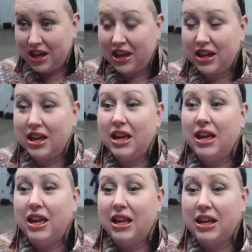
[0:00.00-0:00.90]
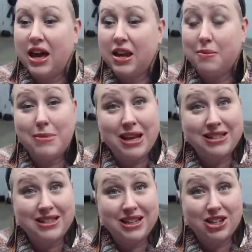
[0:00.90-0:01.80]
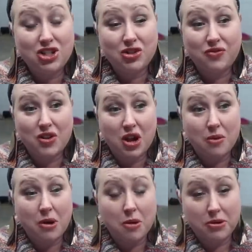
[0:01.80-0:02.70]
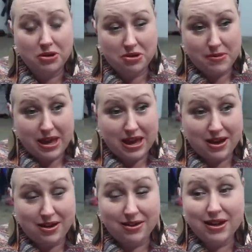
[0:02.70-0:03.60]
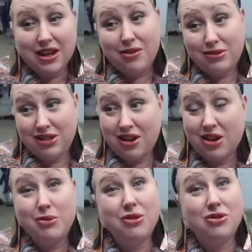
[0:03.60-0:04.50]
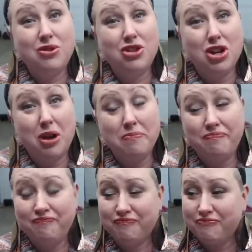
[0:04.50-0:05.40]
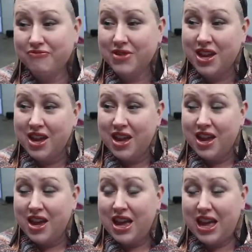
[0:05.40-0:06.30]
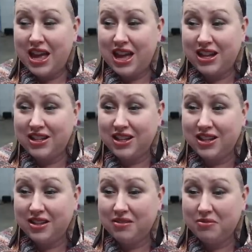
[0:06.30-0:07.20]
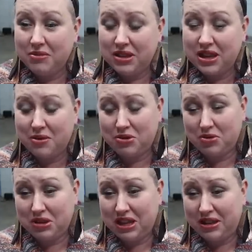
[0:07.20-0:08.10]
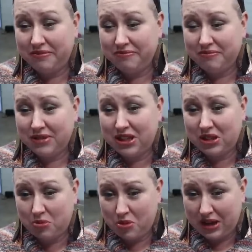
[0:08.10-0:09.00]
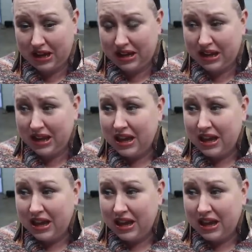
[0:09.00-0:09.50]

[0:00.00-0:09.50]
thing, got a message from our builder man that he was not gonna be able to do our job. And that was really disappointing.